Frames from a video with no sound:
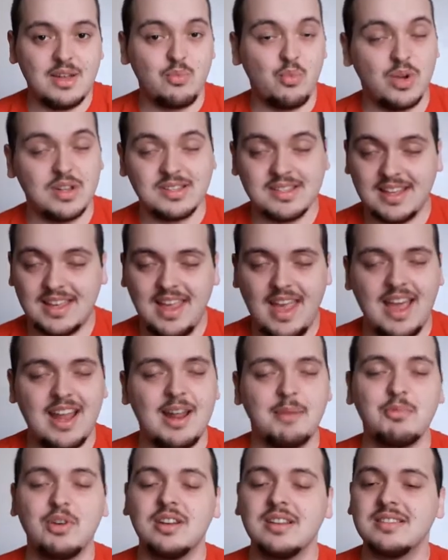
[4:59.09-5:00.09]
And once
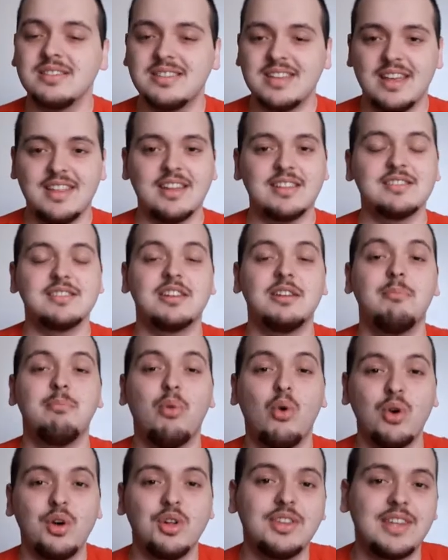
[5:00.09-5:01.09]
again, I'm going to say that it's going to
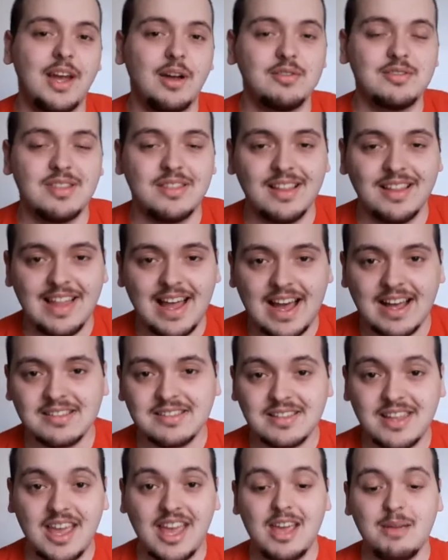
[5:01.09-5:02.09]
boil down to the
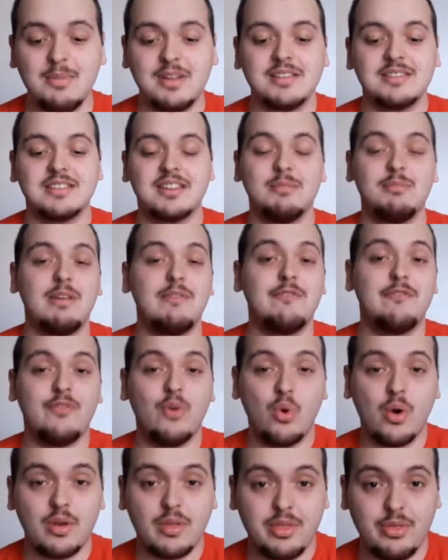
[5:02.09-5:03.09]
last game, and it's going to be
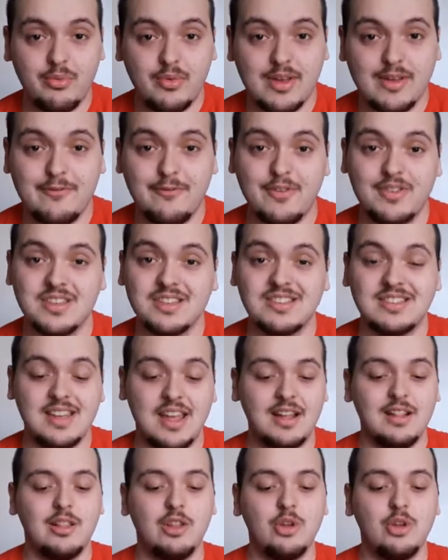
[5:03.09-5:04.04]
4-3 for the St.